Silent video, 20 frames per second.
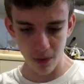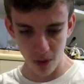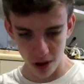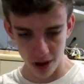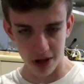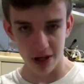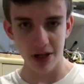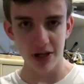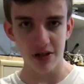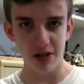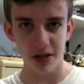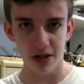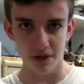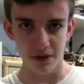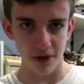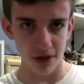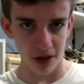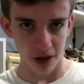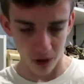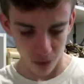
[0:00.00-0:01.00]
wanted to see
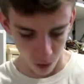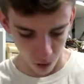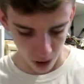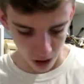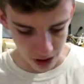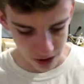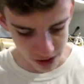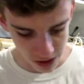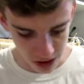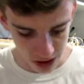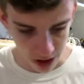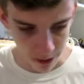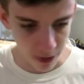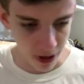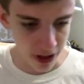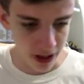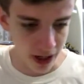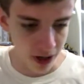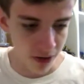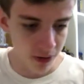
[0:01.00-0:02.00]
Infinity War has seen it
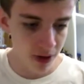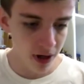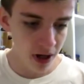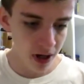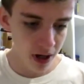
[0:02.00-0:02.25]
by now.